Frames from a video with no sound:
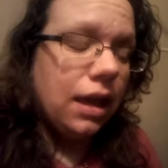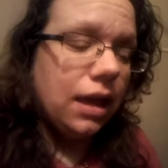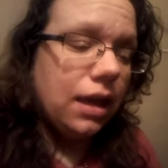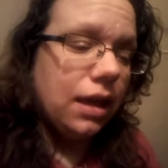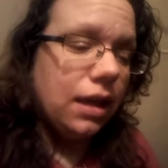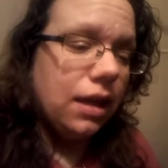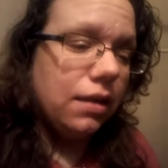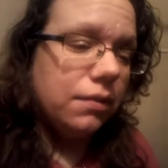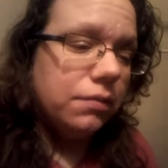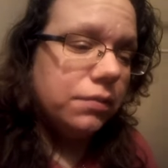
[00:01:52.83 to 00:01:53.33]

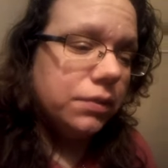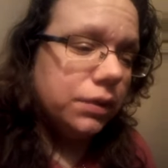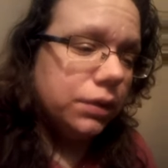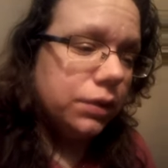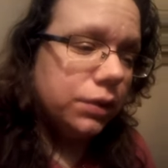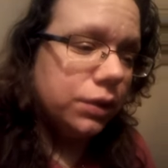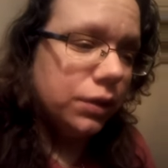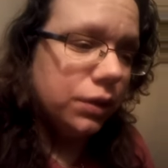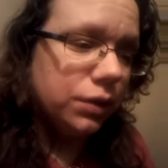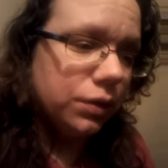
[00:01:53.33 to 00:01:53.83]
And I've
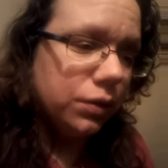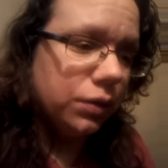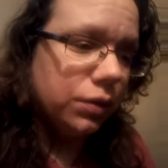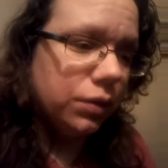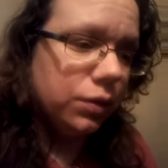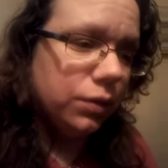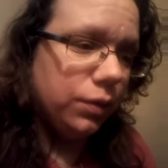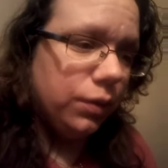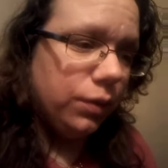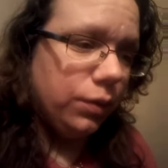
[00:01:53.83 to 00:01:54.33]

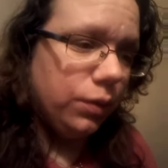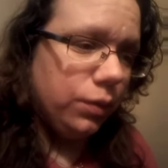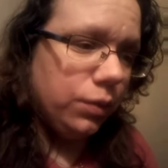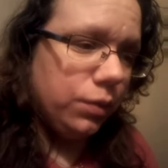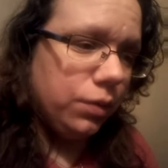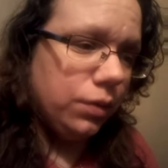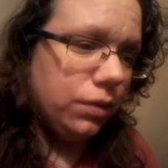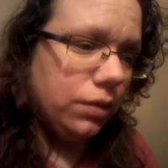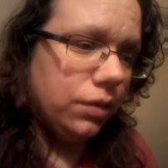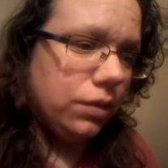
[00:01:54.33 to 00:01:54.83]
learned
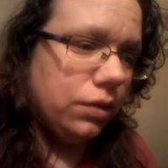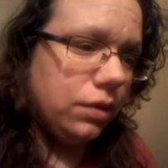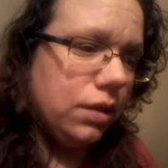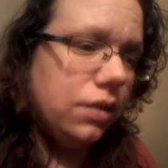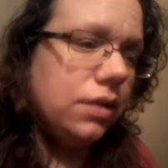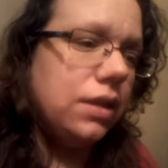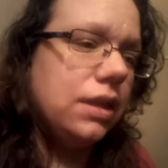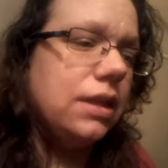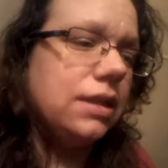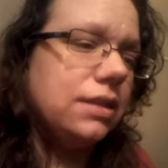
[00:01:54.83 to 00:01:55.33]
through
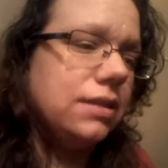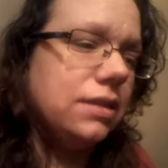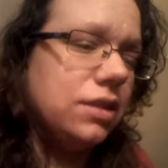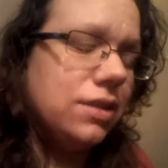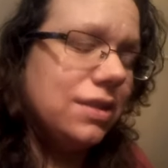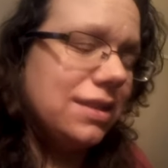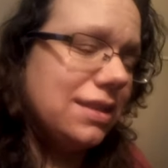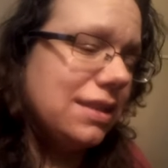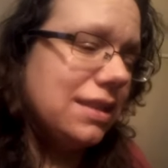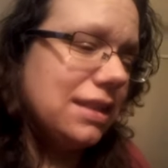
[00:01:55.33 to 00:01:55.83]
the things
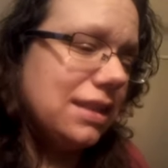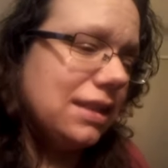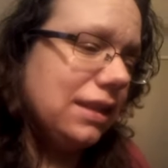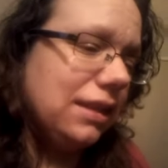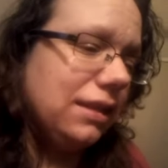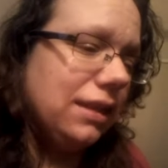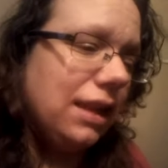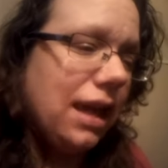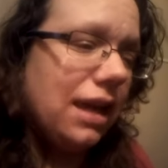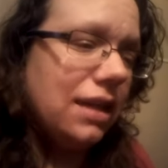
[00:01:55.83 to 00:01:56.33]
just in
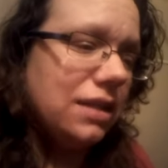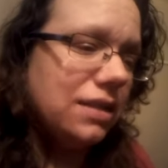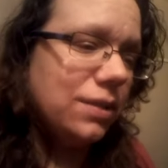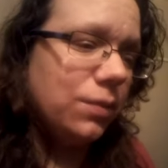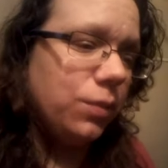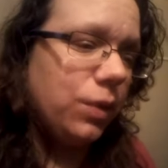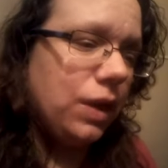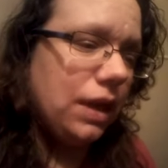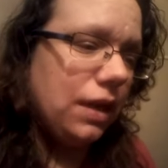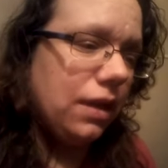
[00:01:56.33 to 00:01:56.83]
the
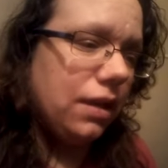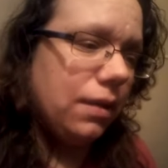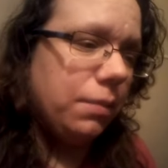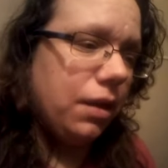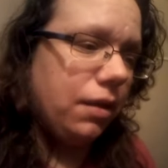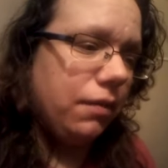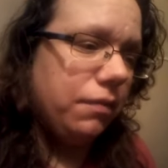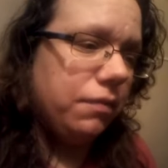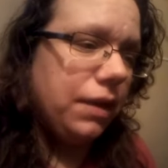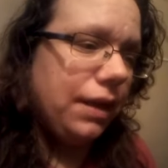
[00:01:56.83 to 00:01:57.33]
last week
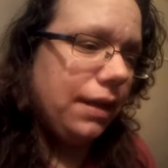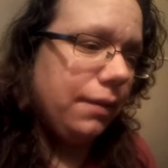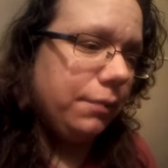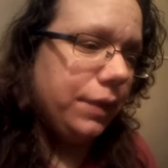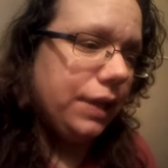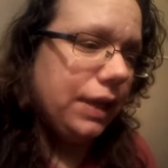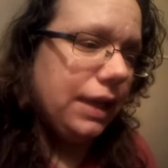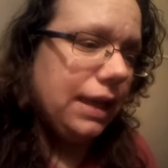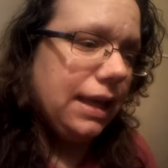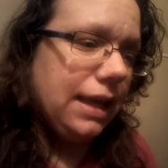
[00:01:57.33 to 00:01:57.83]
about
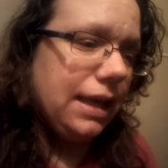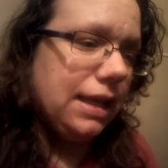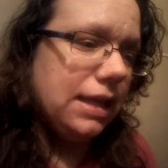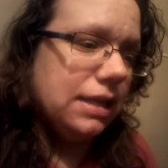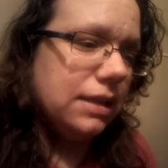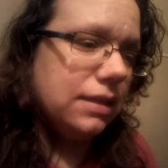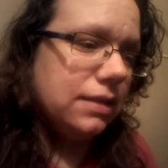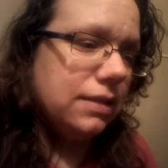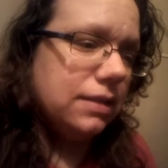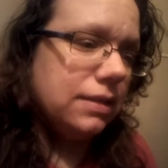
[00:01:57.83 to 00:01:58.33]
family
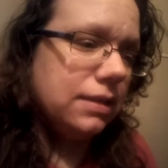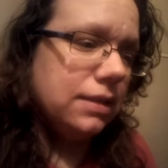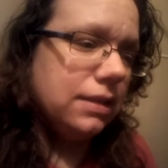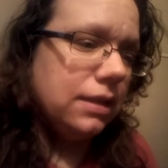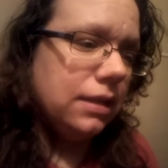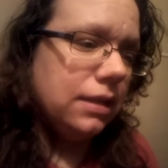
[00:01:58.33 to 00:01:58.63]
is